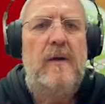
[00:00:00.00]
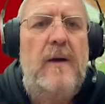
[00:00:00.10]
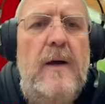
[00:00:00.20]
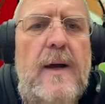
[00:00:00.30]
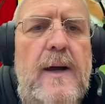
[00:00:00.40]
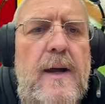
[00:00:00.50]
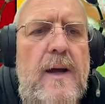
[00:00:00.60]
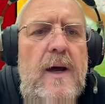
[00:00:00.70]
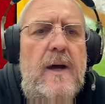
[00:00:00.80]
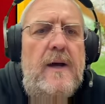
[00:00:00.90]

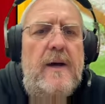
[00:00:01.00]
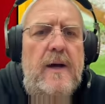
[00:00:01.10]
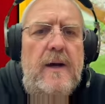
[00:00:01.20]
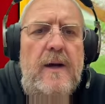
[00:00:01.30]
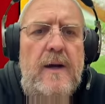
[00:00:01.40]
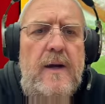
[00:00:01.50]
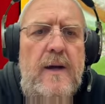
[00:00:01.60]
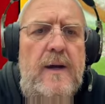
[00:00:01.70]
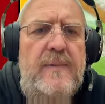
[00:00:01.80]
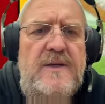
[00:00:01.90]

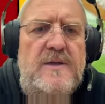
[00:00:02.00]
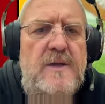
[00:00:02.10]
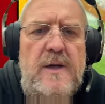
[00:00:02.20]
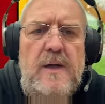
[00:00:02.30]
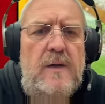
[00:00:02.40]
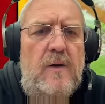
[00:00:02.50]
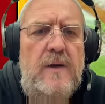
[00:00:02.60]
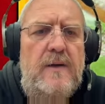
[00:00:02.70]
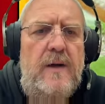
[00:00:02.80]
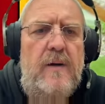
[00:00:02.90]
Let me check.
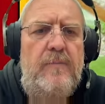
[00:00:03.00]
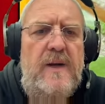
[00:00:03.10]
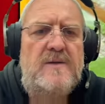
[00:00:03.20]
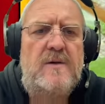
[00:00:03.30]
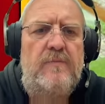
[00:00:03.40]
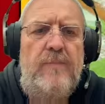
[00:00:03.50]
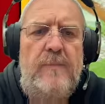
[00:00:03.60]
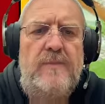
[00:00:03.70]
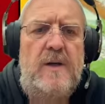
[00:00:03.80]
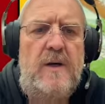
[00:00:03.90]
Okay, they are based on
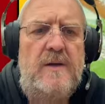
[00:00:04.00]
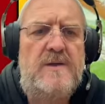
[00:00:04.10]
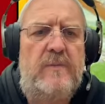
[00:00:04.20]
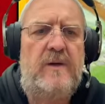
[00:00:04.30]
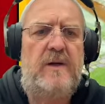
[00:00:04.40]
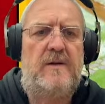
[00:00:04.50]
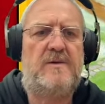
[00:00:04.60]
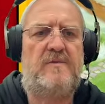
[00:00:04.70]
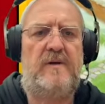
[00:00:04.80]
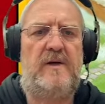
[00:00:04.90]
Pop-Tart. Someone
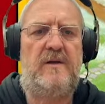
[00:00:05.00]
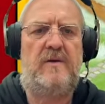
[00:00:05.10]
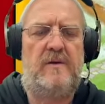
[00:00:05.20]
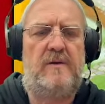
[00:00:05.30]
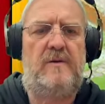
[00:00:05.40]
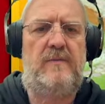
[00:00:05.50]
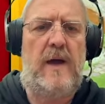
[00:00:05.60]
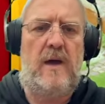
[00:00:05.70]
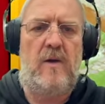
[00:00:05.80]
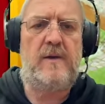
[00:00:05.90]
else, Ricky, not you.
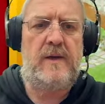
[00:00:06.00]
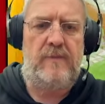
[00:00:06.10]
Okay.